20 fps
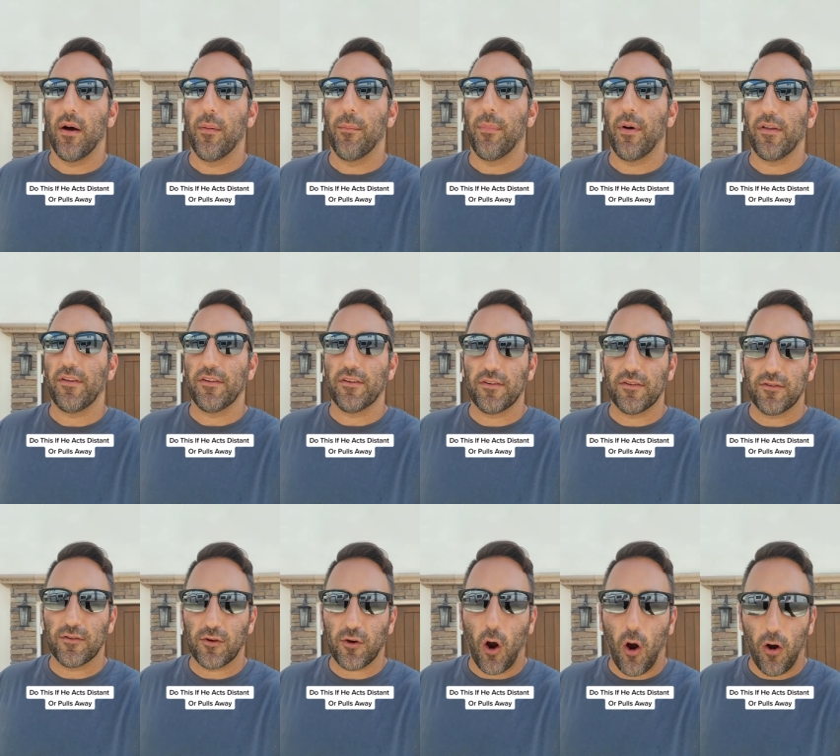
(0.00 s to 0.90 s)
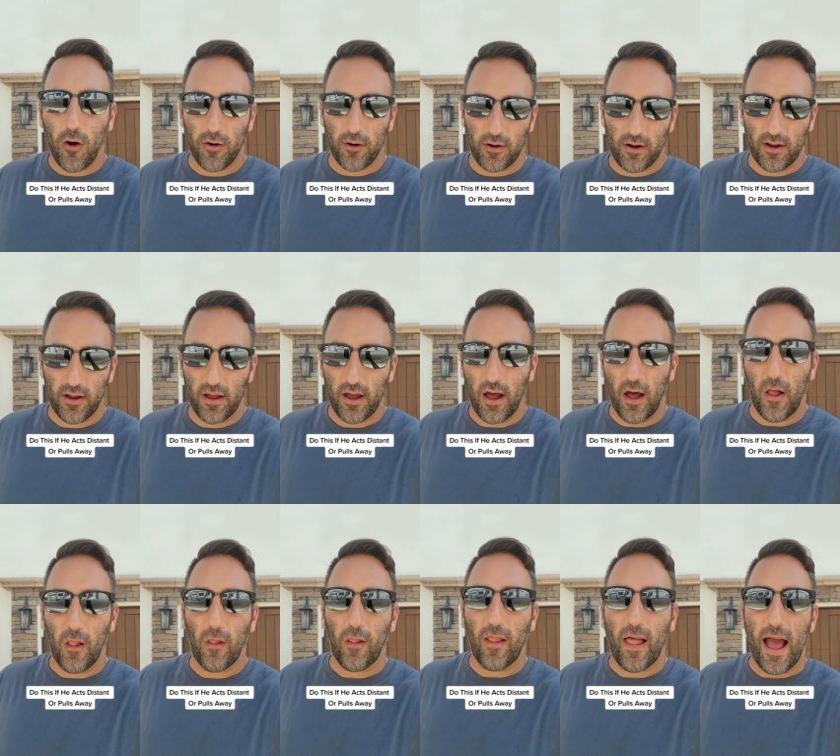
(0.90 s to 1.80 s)
But start
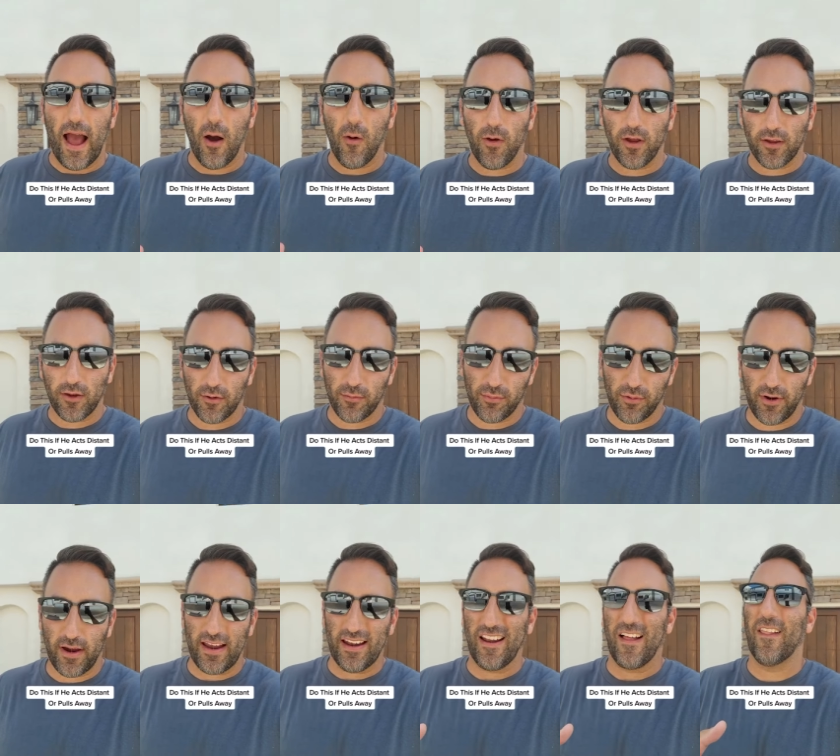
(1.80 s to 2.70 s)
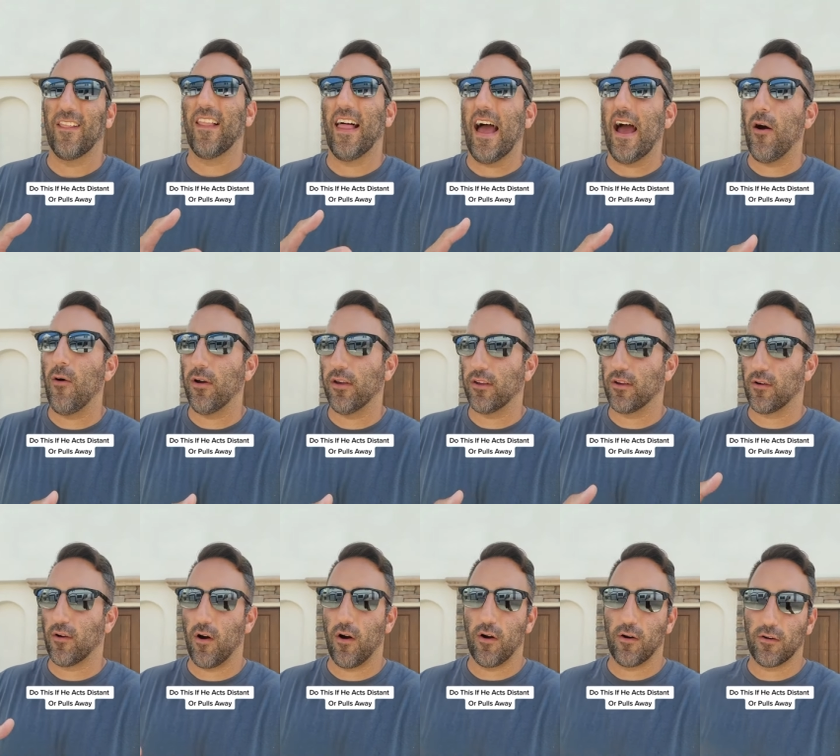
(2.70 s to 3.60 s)
allowing your brain, allowing
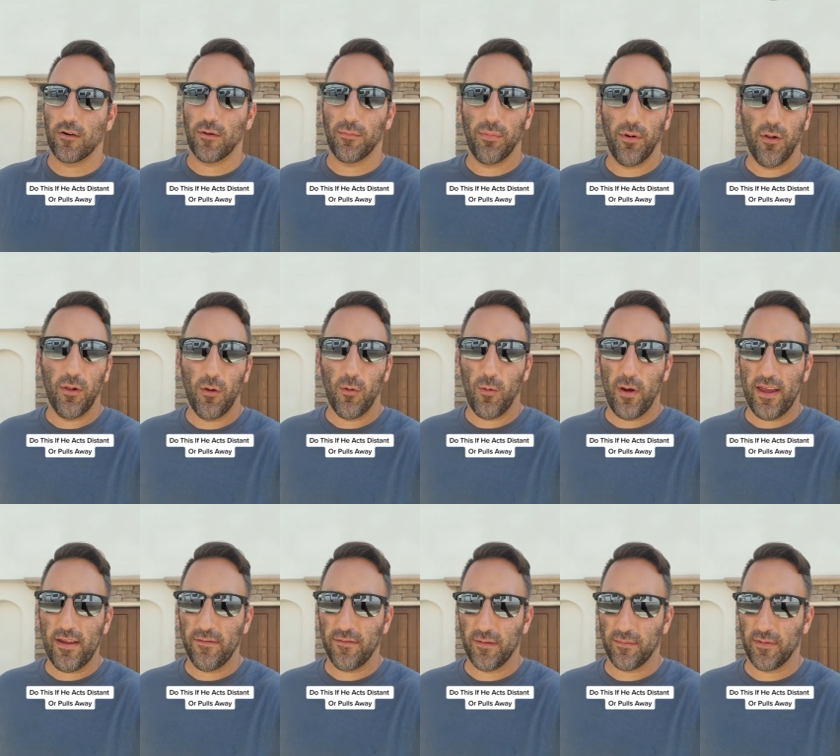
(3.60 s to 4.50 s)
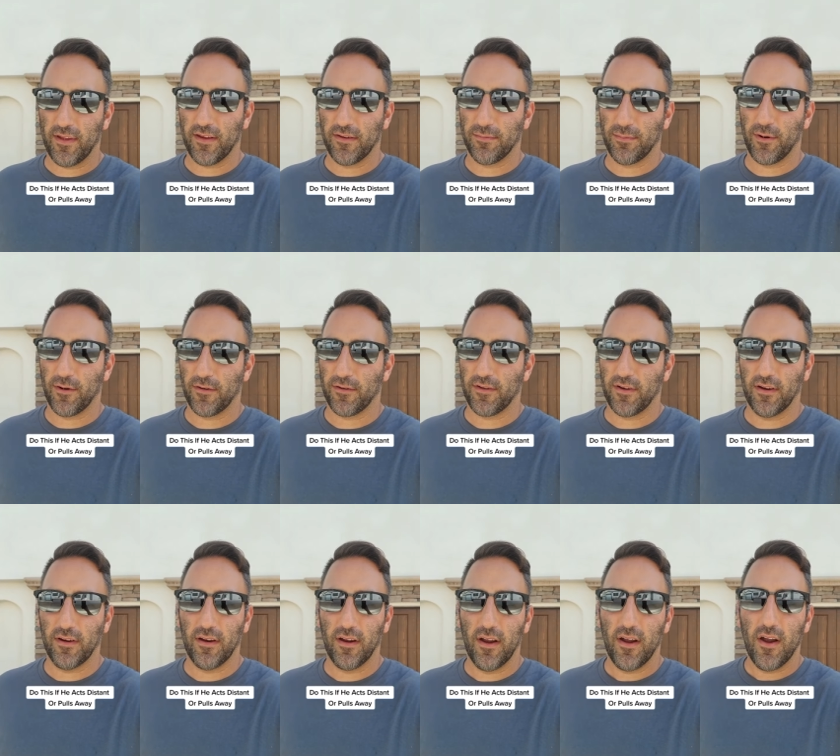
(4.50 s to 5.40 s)
your heart to pull away from this
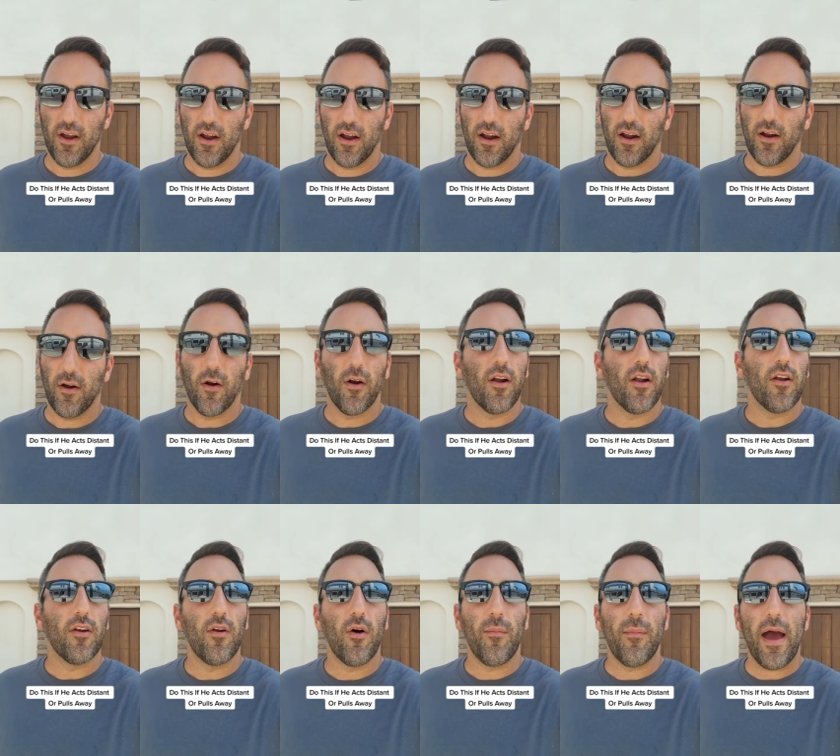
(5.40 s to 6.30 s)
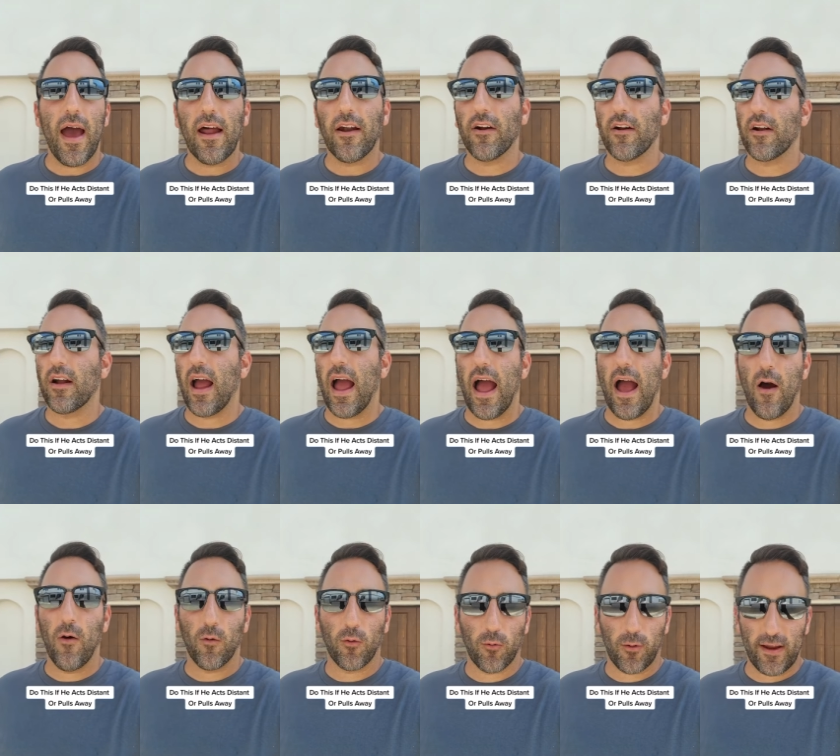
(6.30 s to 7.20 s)
person, no matter
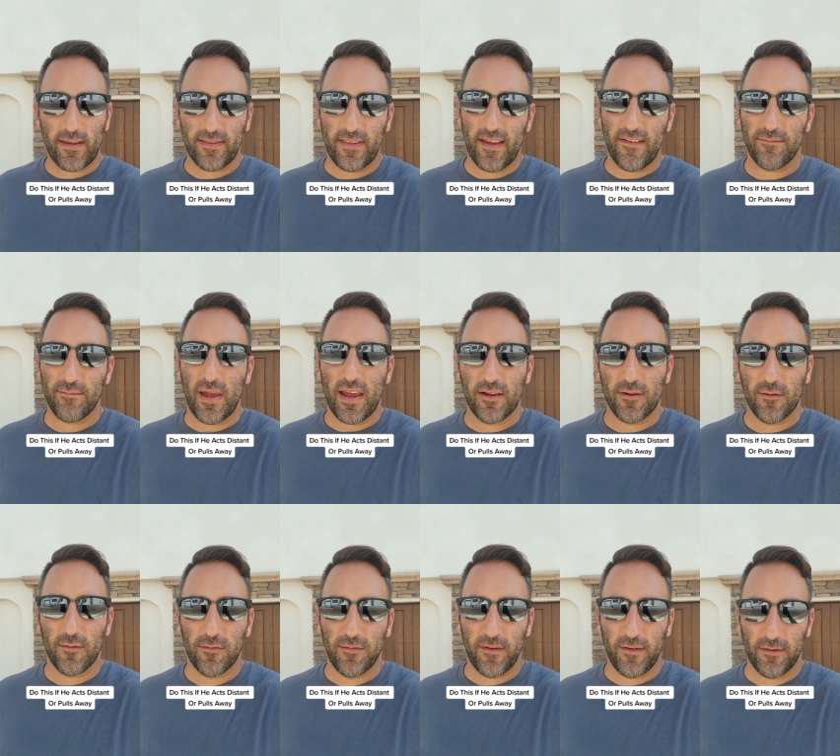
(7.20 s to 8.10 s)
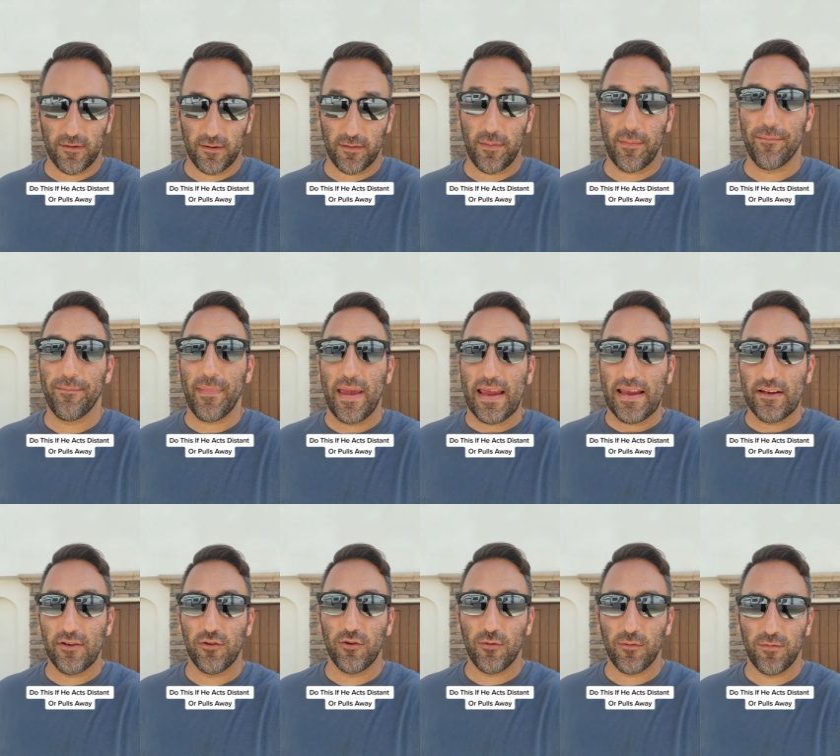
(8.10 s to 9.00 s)
how great they've made you feel,
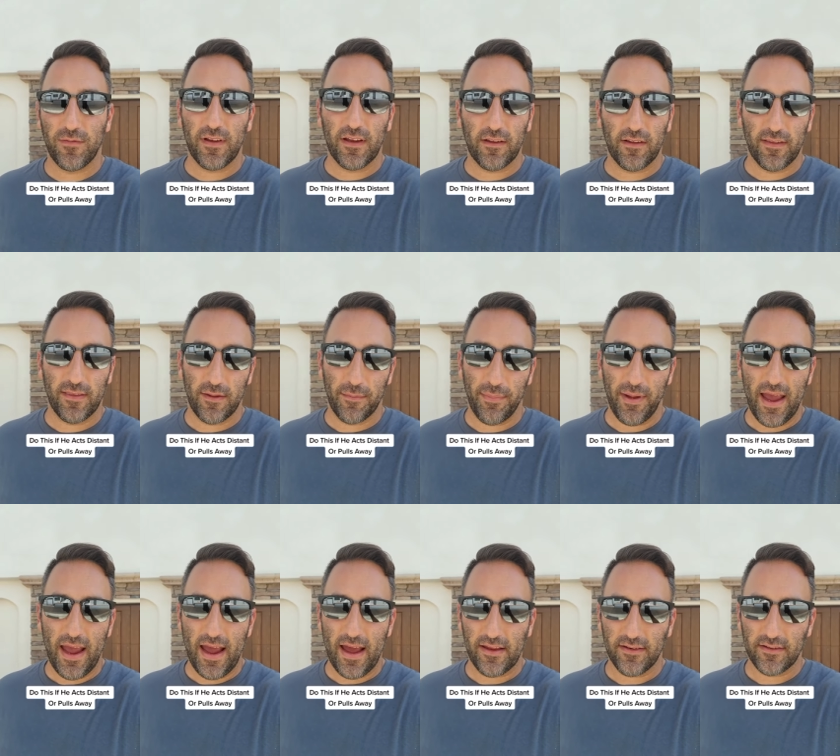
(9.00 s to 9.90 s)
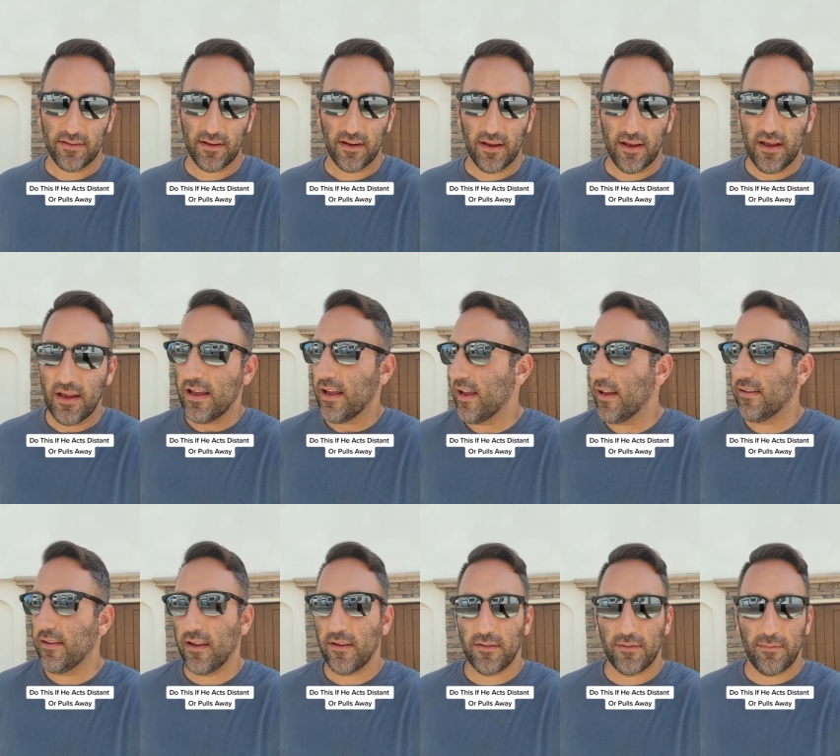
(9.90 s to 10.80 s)
made you feel in the past. It
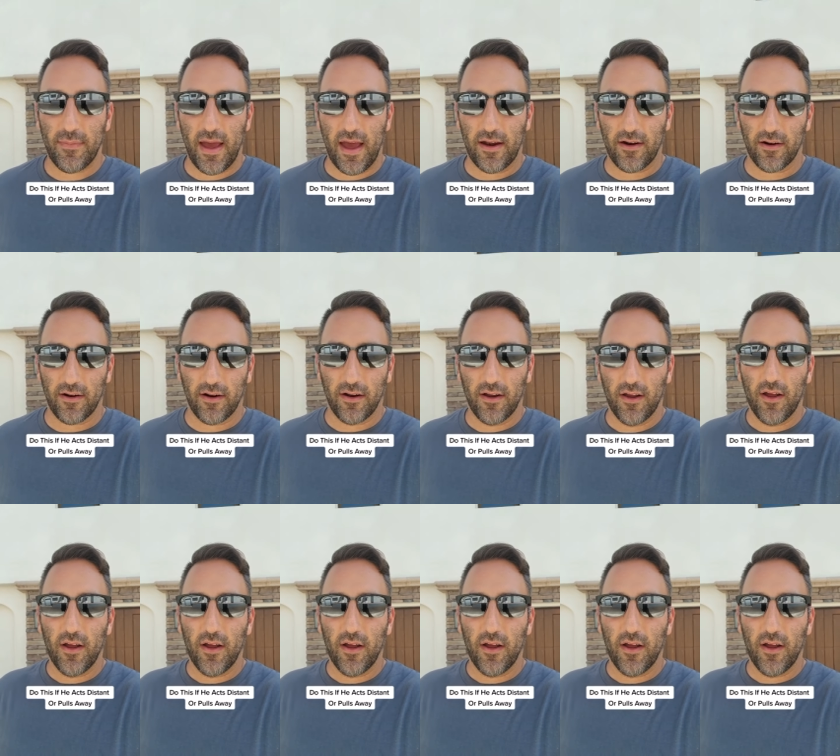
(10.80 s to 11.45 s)
doesn't matter.